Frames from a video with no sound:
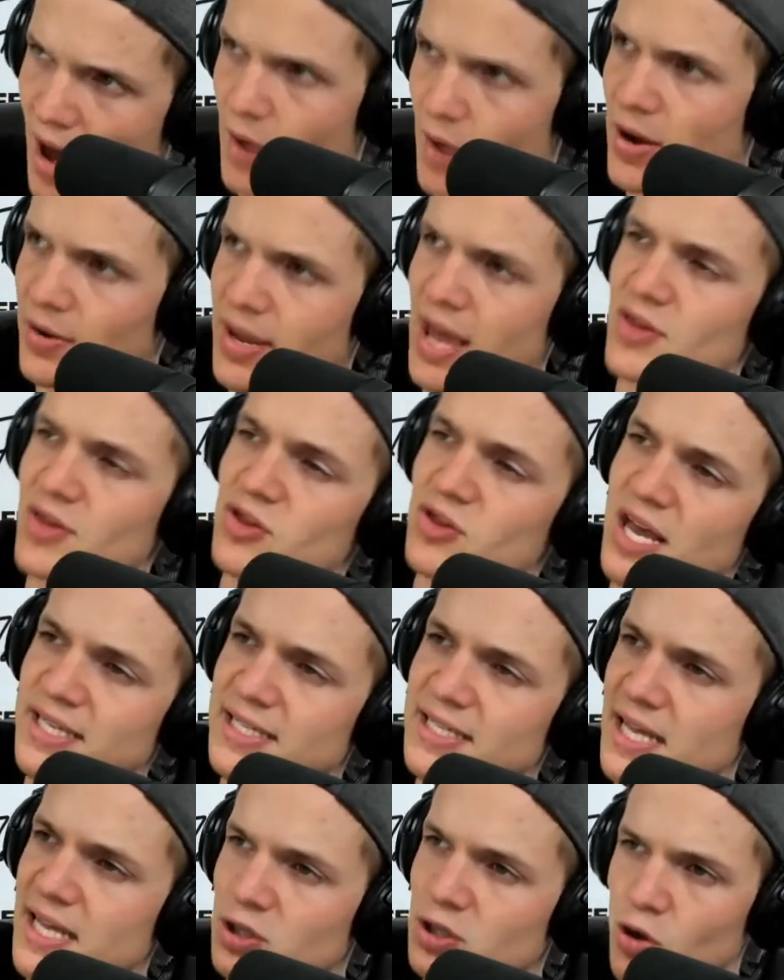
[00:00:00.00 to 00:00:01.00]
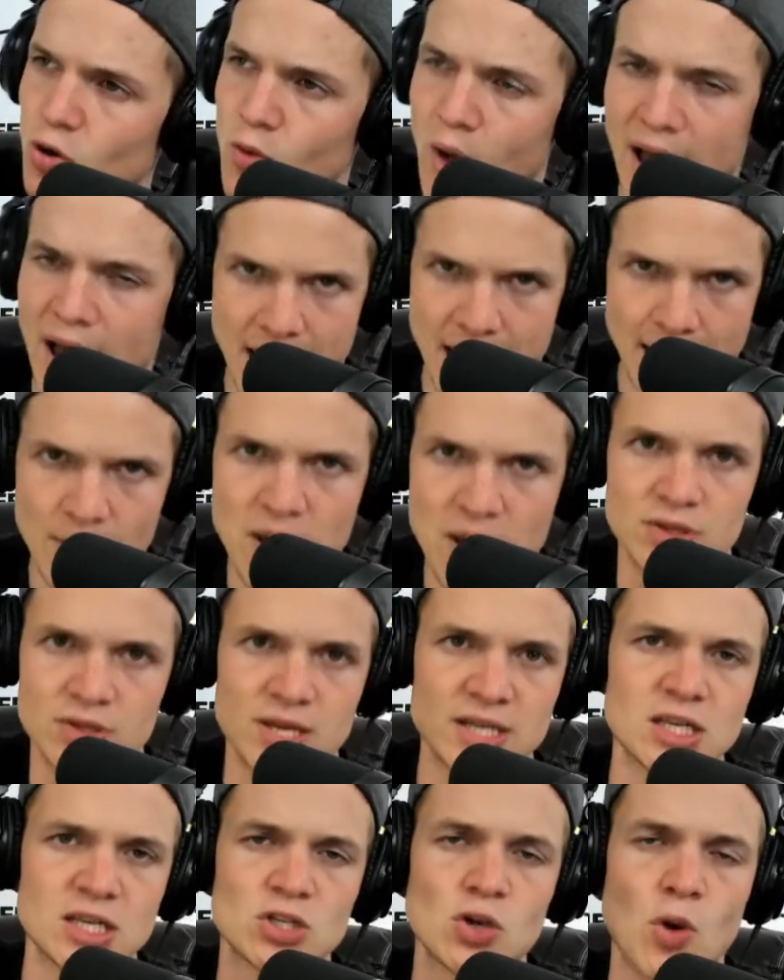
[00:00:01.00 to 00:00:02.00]
I went, okay, this is who I am.
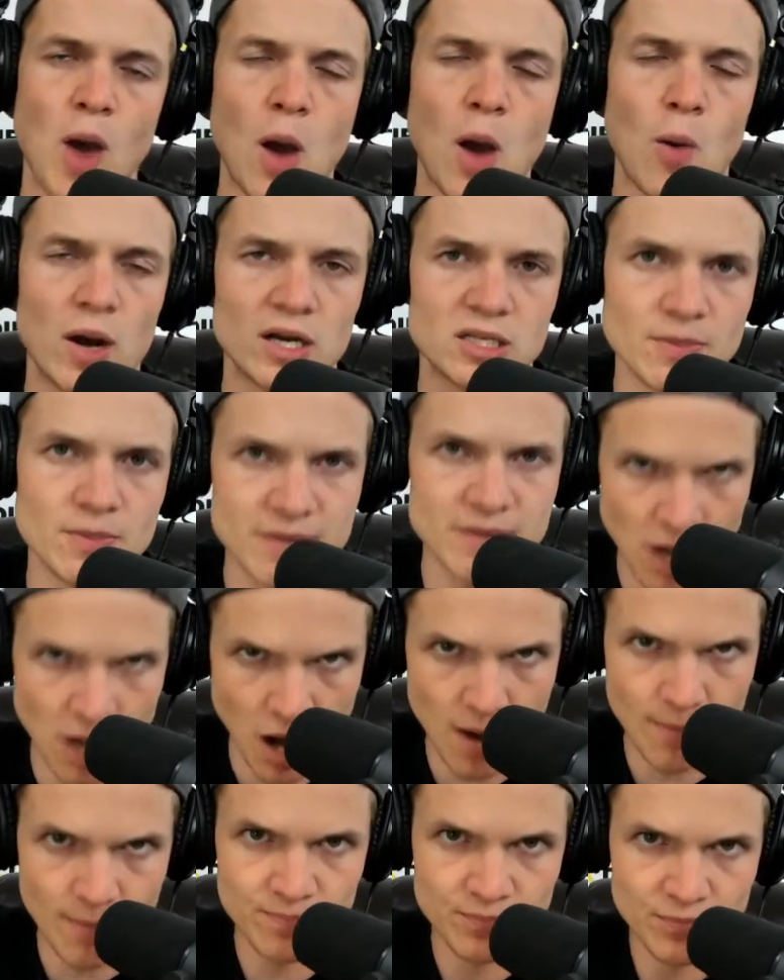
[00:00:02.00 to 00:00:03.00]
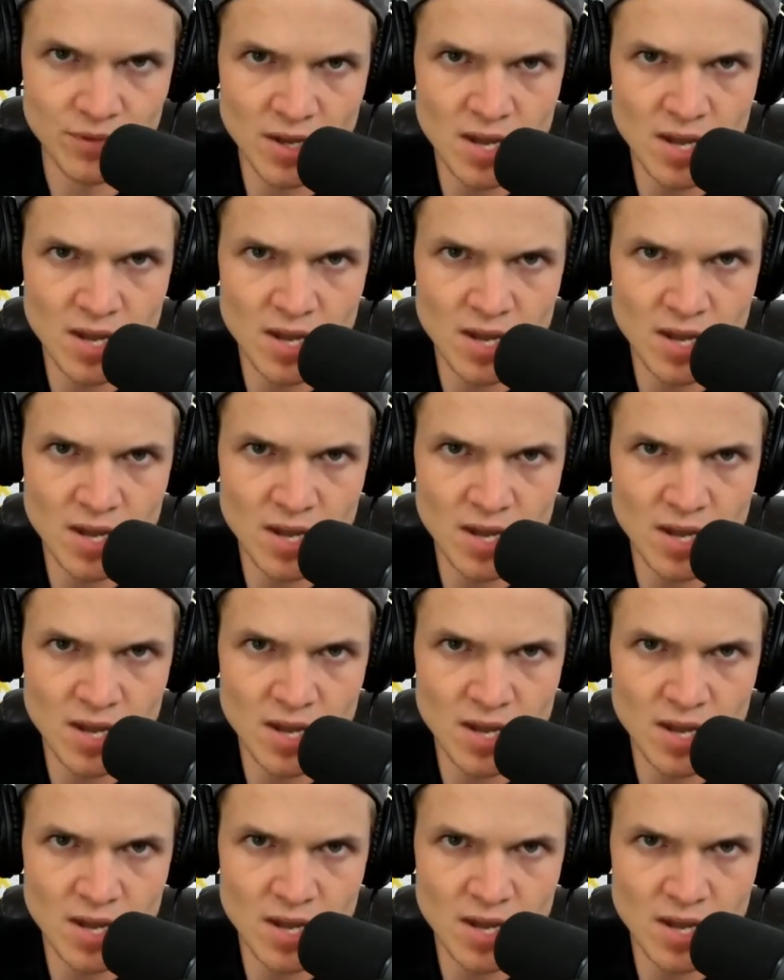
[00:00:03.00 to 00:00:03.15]
This is who I want to become.